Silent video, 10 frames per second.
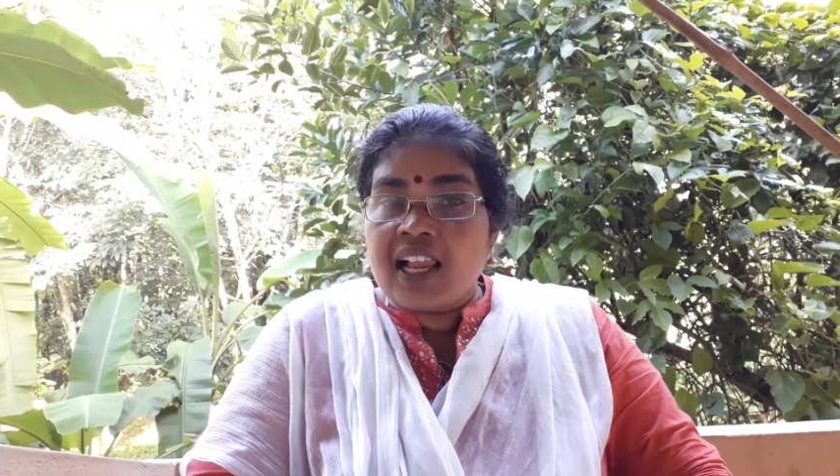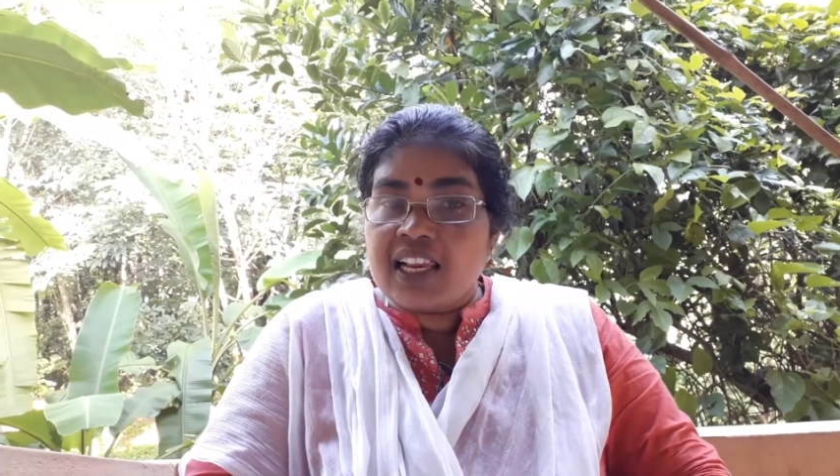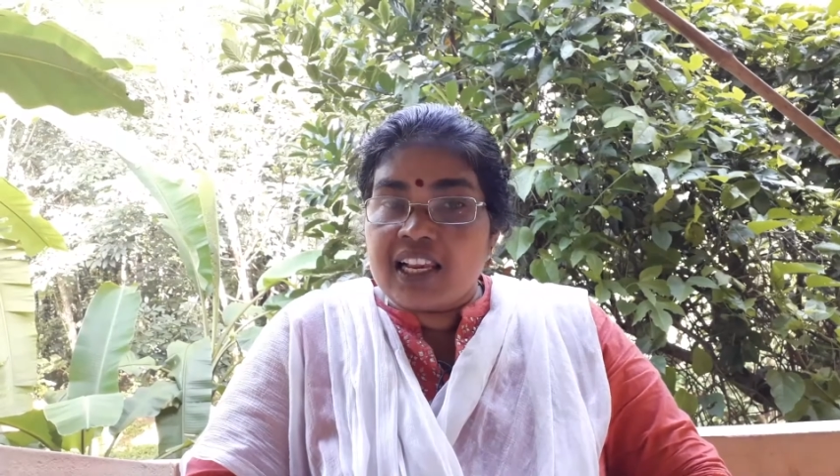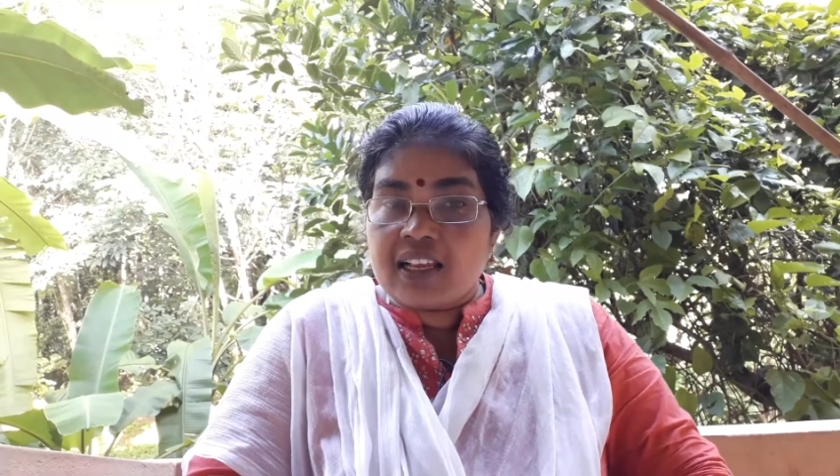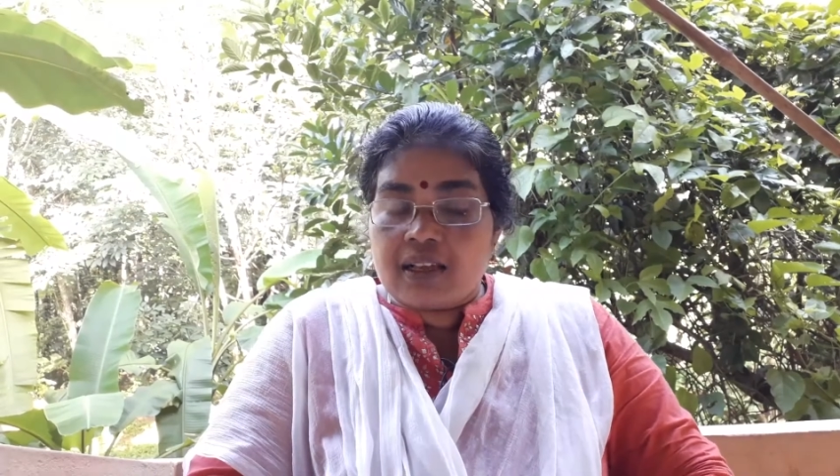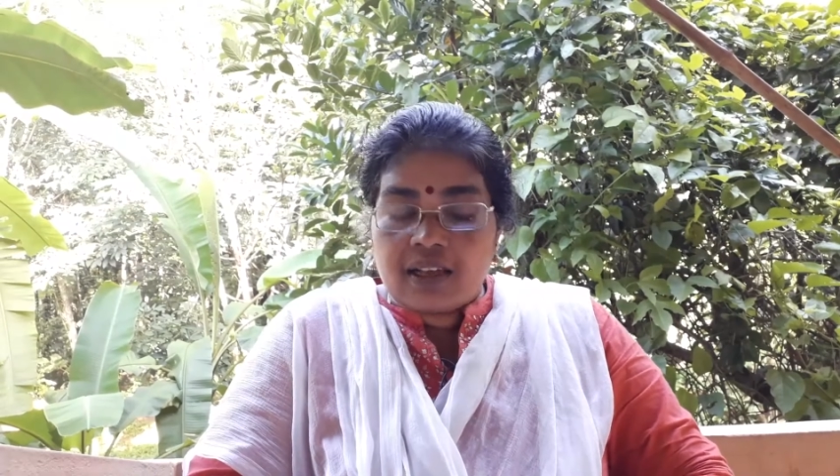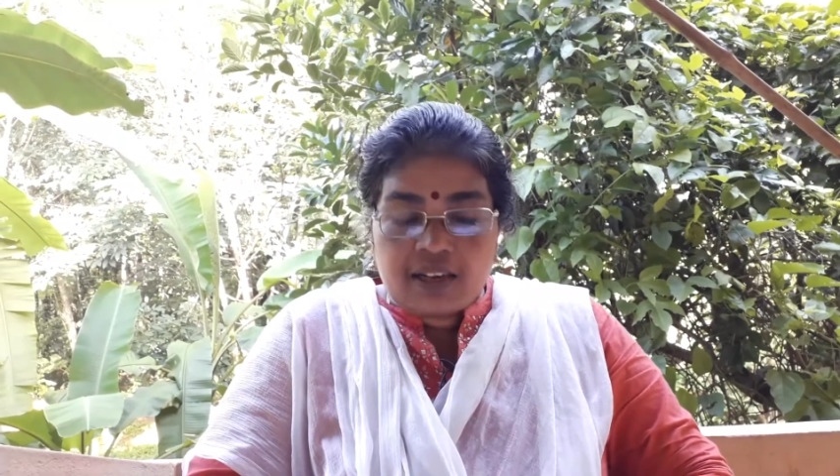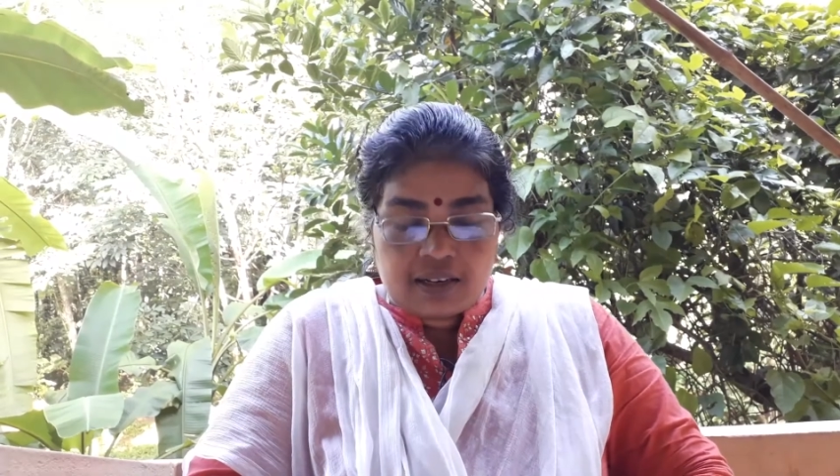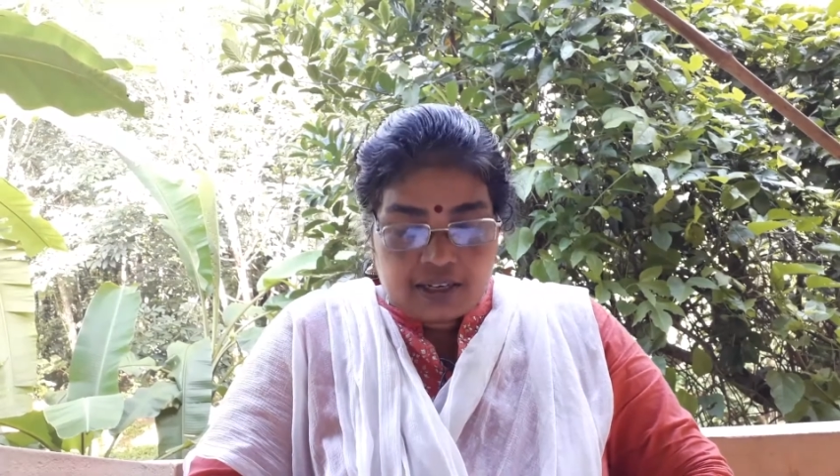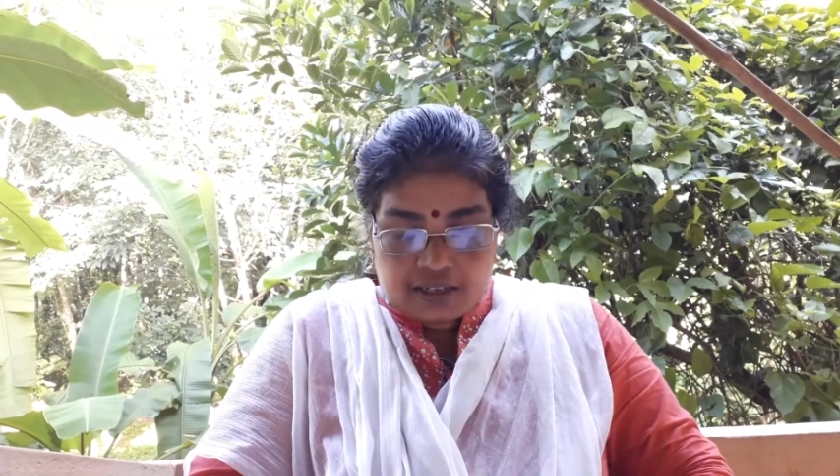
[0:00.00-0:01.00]

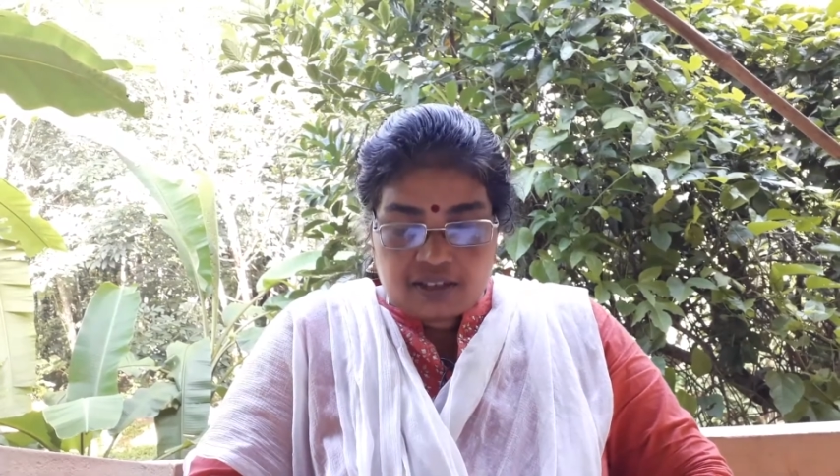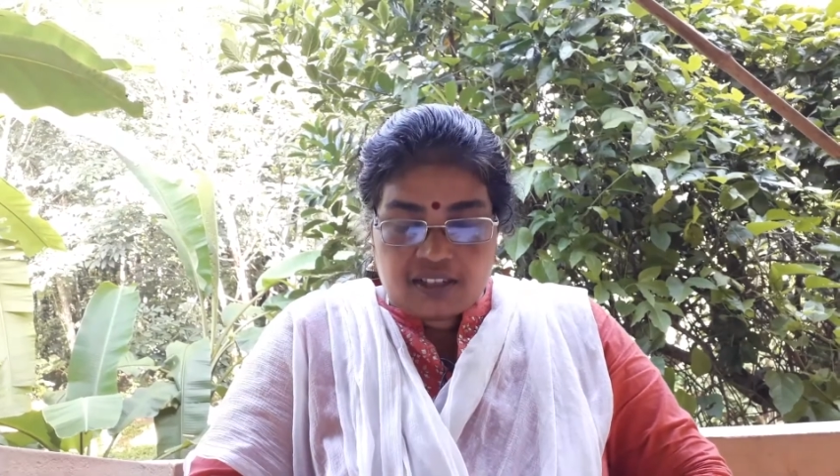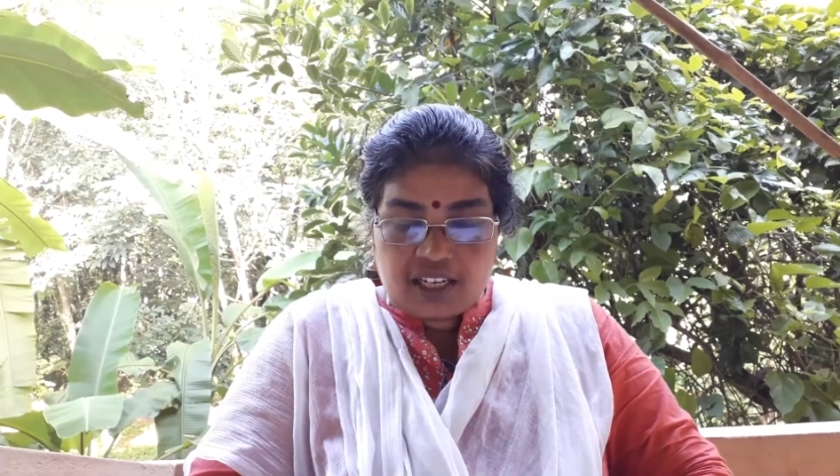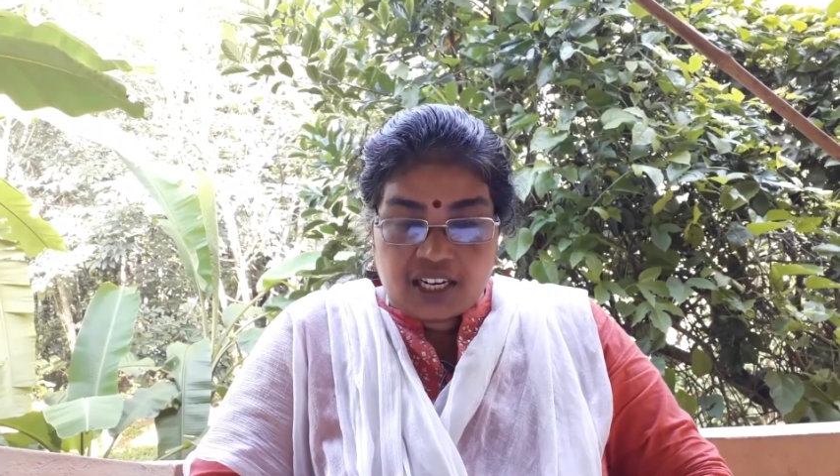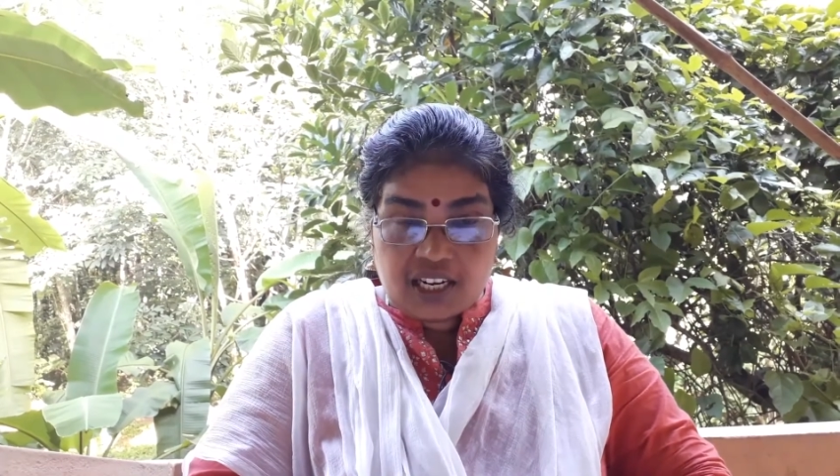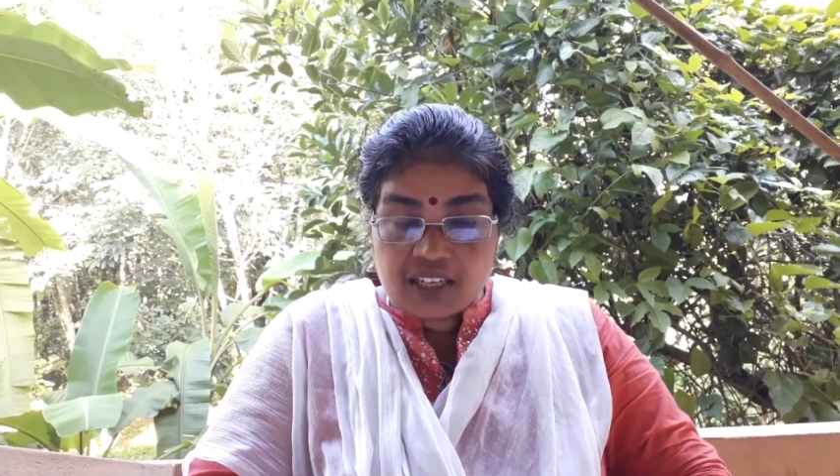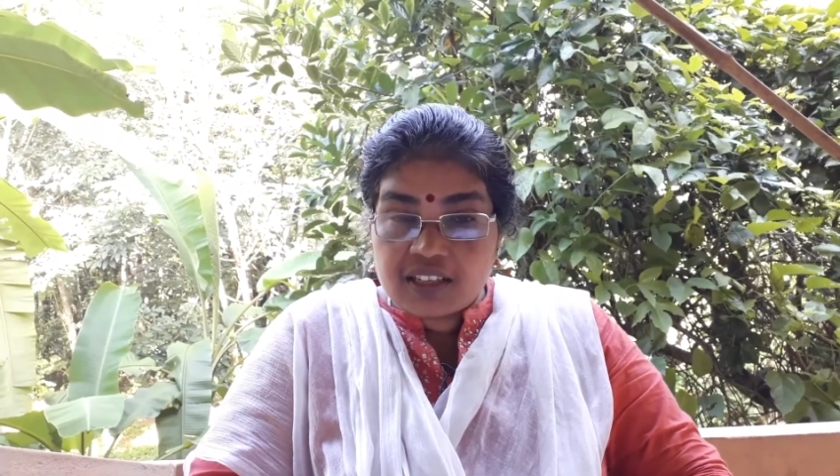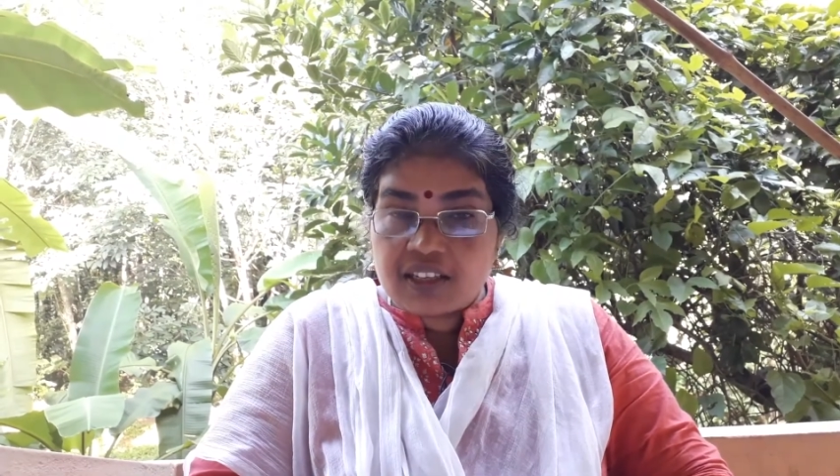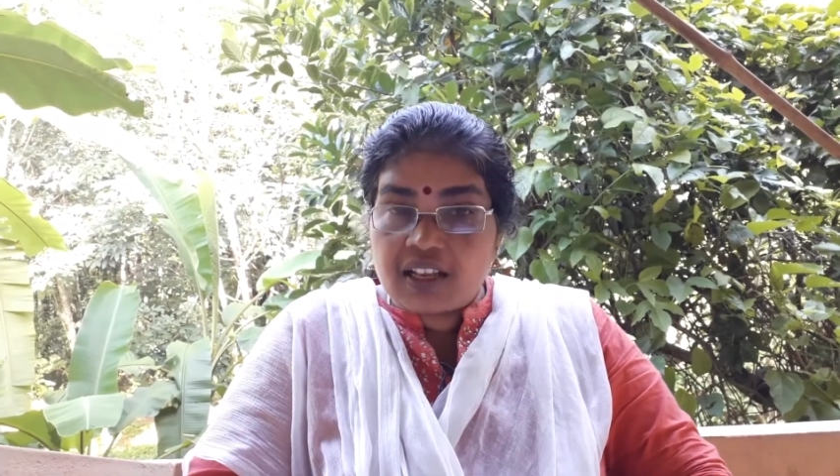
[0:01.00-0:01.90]
let us read